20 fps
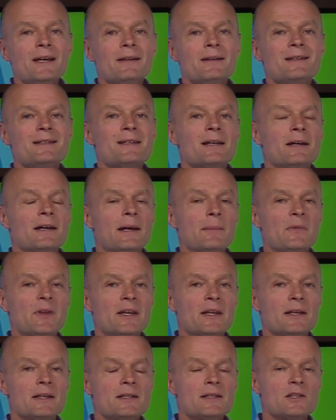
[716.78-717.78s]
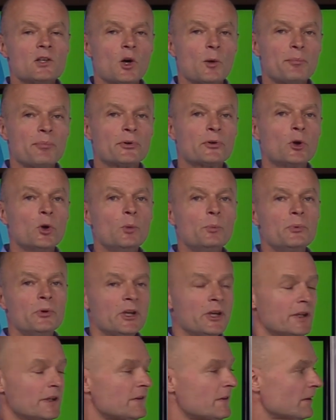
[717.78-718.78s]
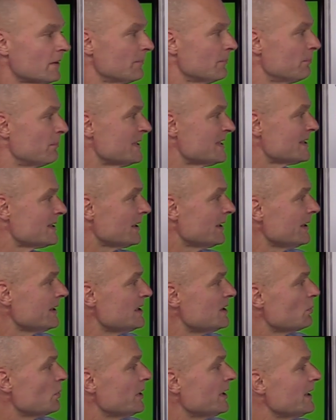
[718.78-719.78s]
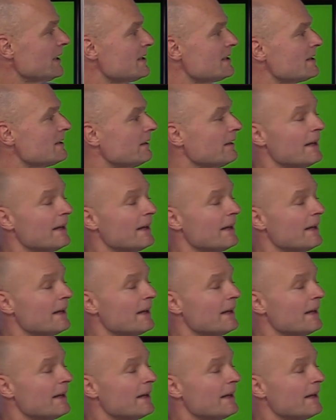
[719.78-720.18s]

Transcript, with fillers: other time that it's appropriate, besides when it's